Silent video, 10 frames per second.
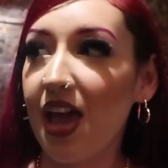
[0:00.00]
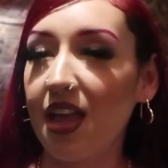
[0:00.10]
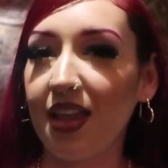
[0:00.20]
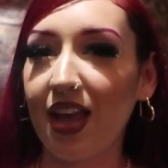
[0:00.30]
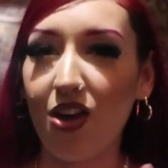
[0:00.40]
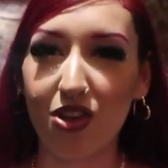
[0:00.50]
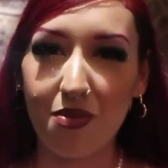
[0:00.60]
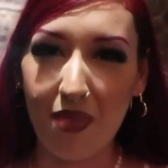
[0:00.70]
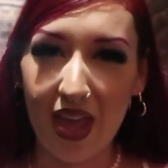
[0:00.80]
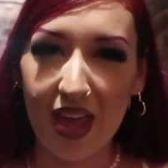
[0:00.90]
and like how
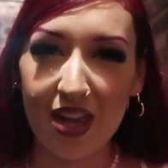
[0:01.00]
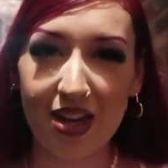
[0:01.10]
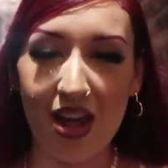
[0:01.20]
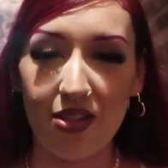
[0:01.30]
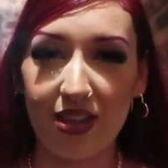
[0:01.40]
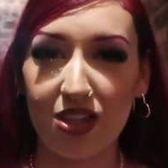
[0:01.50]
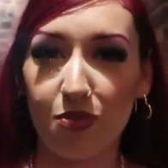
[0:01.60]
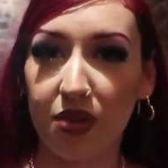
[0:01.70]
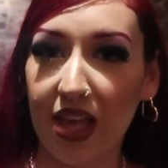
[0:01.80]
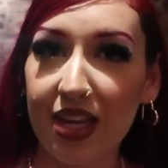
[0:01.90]
they're made and how like
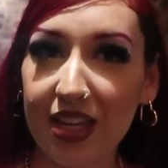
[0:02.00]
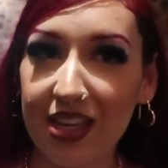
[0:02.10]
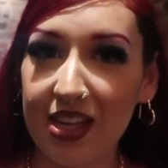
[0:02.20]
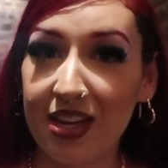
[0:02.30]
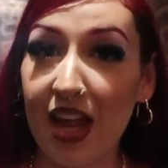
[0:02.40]
they're blended.